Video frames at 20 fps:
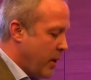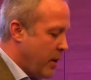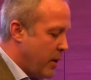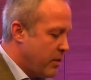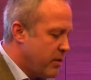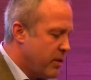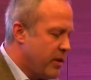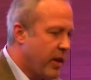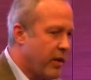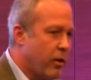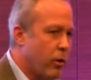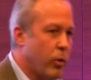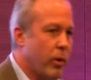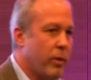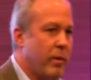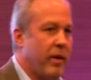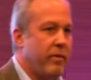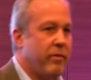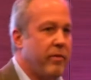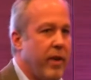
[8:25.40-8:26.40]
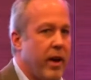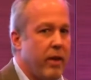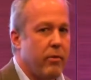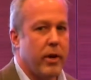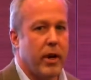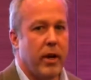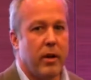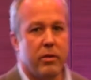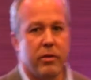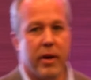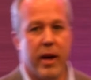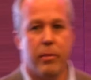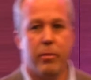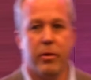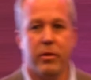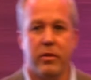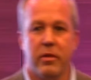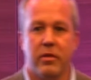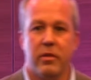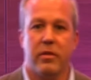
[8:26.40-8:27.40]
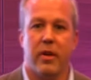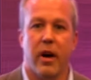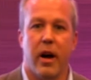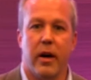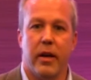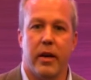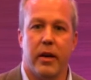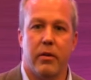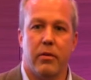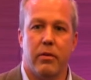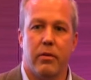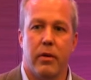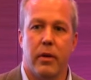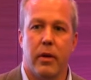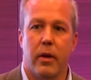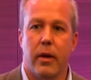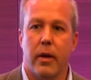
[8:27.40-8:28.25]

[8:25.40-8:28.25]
This is another one of my favorite examples. This is Huggies.